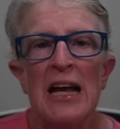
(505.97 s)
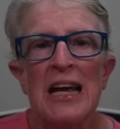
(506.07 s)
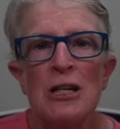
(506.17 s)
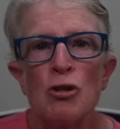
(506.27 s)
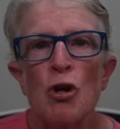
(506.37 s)

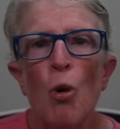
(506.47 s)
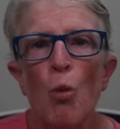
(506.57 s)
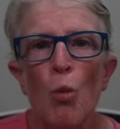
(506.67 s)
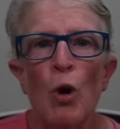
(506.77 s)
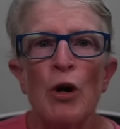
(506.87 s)
And
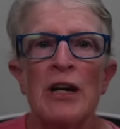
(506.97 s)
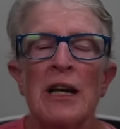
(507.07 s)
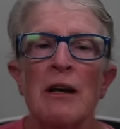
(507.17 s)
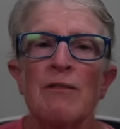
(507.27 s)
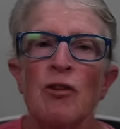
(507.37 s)
don't
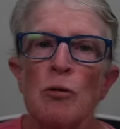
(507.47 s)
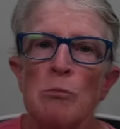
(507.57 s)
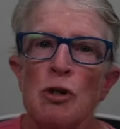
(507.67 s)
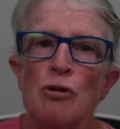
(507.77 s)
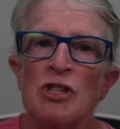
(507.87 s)
worry if your
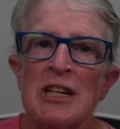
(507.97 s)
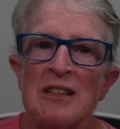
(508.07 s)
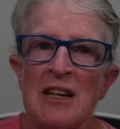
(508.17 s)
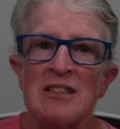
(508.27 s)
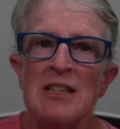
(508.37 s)

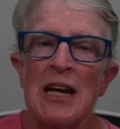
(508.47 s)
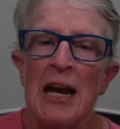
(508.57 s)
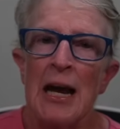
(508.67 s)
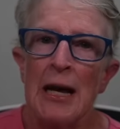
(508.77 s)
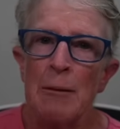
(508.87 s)
music doesn't
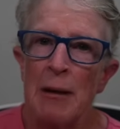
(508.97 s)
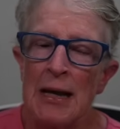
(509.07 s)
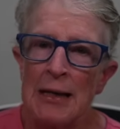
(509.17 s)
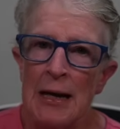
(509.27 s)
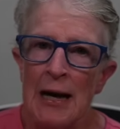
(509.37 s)

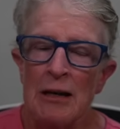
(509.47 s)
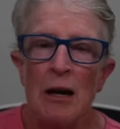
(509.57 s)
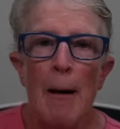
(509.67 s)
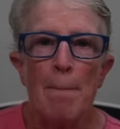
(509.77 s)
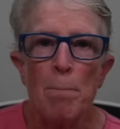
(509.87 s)
animate yet.
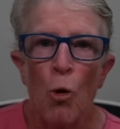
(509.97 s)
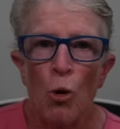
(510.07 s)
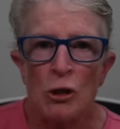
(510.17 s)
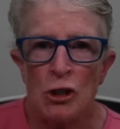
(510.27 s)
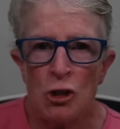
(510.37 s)

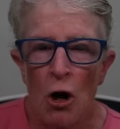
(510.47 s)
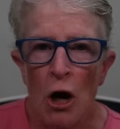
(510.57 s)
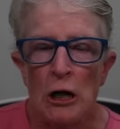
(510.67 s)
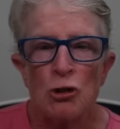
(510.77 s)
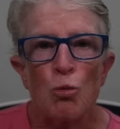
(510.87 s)
More
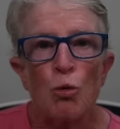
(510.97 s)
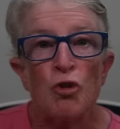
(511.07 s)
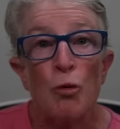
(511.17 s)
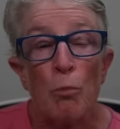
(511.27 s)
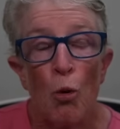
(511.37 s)
songs will
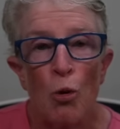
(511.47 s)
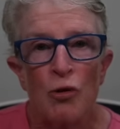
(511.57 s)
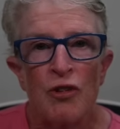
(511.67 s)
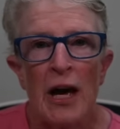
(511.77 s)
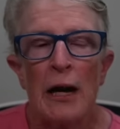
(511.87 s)

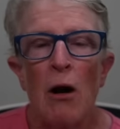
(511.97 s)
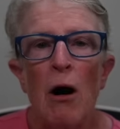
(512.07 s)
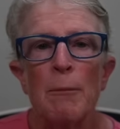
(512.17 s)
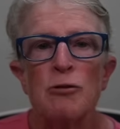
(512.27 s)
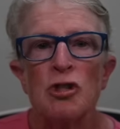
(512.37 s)
support that
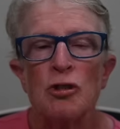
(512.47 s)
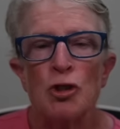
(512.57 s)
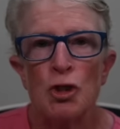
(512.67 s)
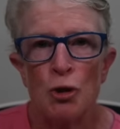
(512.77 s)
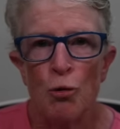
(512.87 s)
option
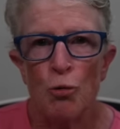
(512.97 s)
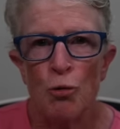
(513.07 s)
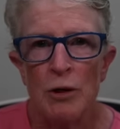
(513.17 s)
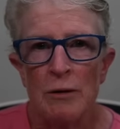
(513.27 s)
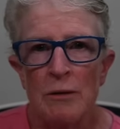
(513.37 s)
soon.